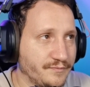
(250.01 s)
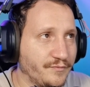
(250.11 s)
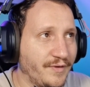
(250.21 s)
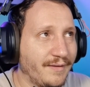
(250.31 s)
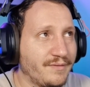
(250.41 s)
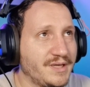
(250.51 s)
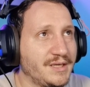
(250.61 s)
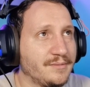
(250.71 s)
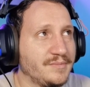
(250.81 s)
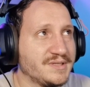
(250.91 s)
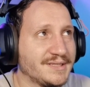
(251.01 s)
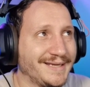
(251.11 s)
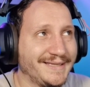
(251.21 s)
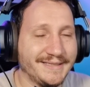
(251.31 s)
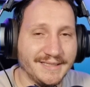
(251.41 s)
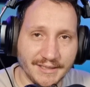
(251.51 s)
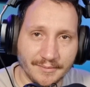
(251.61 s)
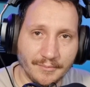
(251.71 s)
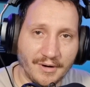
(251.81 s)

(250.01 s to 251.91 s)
very misleading